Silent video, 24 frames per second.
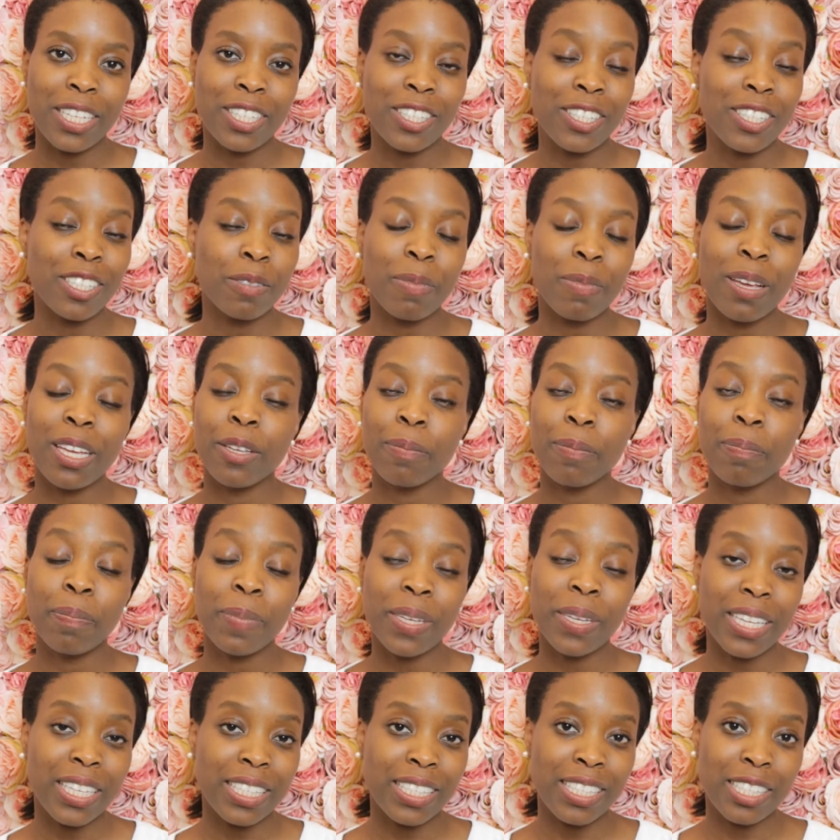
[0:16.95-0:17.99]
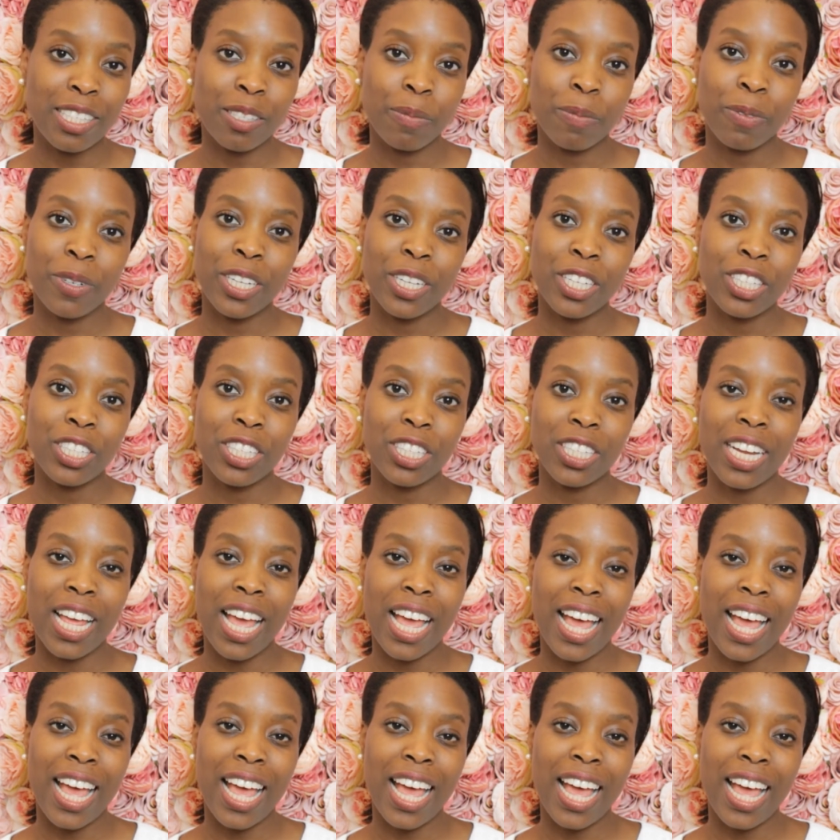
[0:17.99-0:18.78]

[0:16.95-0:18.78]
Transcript: She's my biggest inspiration